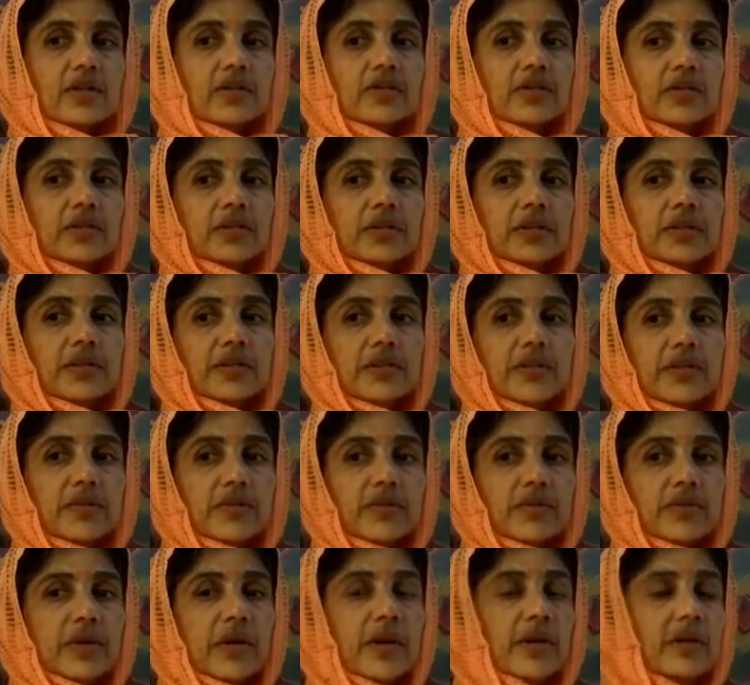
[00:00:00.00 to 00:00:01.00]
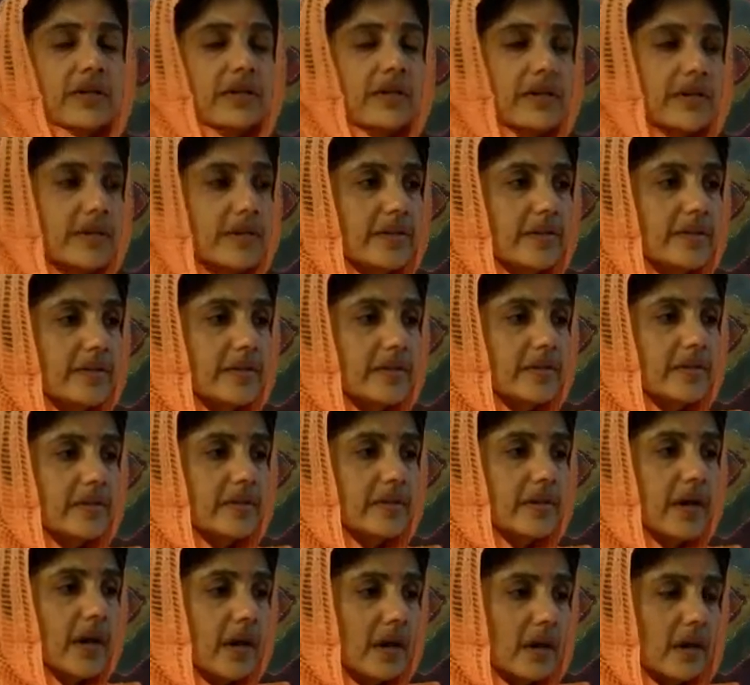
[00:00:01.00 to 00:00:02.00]
so this is what is
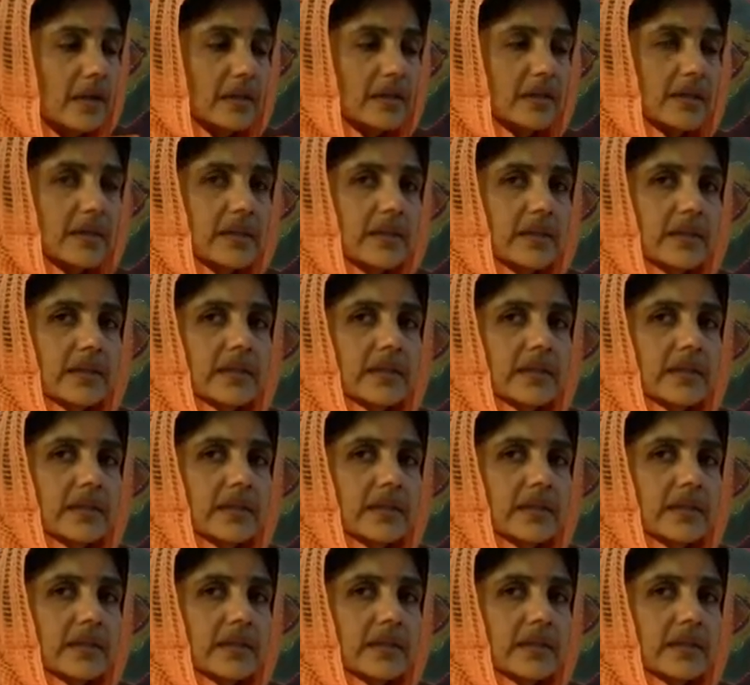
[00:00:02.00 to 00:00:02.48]
taught